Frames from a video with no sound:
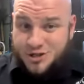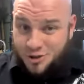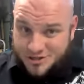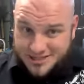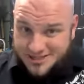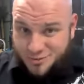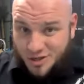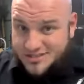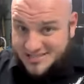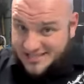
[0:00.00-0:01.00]
Currently, this
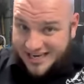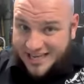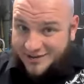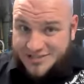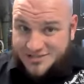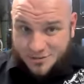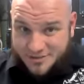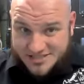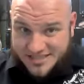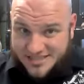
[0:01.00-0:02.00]
wall does not have, this is all
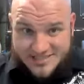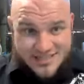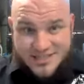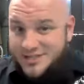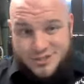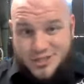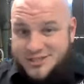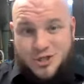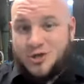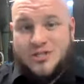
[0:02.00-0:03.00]
my snakes,
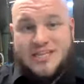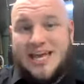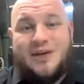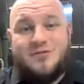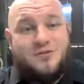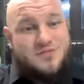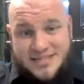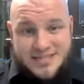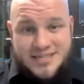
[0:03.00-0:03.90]
doesn't currently have UV.